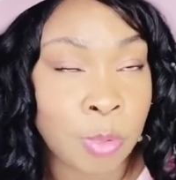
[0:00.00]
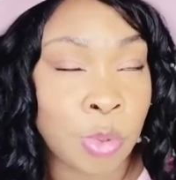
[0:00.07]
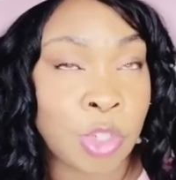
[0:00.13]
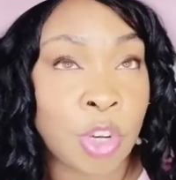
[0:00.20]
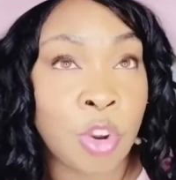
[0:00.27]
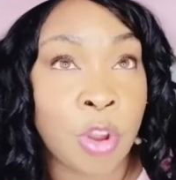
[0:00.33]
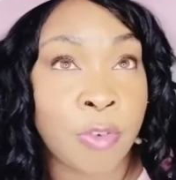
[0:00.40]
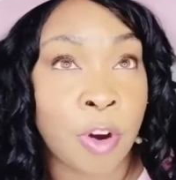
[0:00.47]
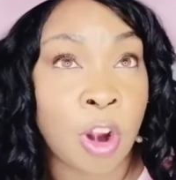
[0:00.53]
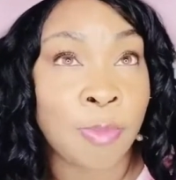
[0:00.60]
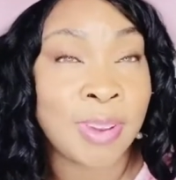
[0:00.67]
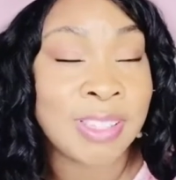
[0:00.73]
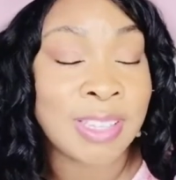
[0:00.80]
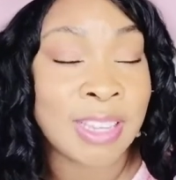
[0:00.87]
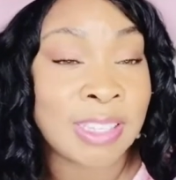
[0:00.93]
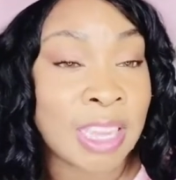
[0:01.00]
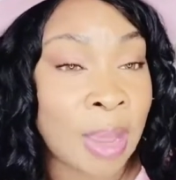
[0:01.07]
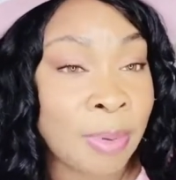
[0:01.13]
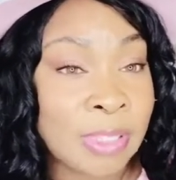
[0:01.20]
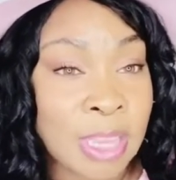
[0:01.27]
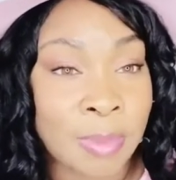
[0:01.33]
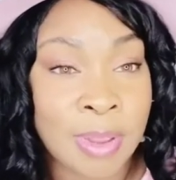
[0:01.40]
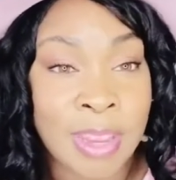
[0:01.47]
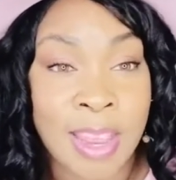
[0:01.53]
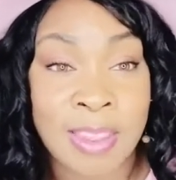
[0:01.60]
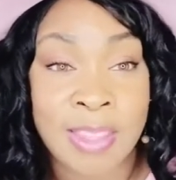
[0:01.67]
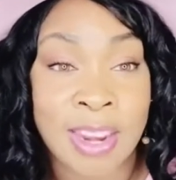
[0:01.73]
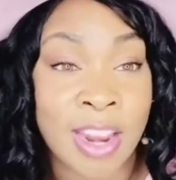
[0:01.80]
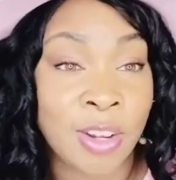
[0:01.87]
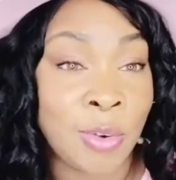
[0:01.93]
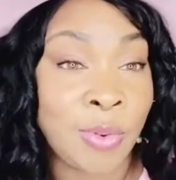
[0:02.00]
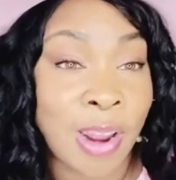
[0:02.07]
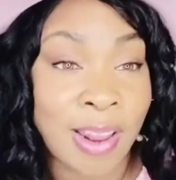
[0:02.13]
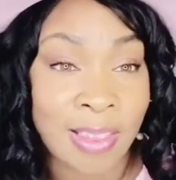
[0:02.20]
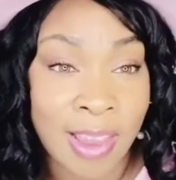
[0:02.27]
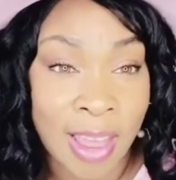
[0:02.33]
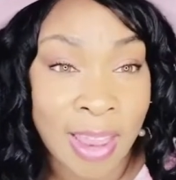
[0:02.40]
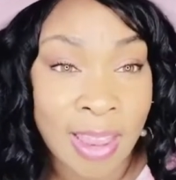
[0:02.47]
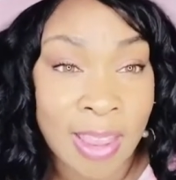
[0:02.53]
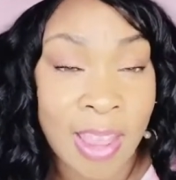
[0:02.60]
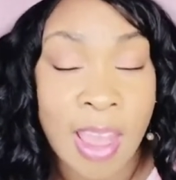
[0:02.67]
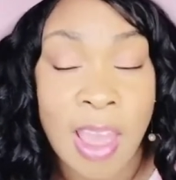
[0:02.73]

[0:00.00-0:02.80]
which you have heard me say time and time again that I do not like.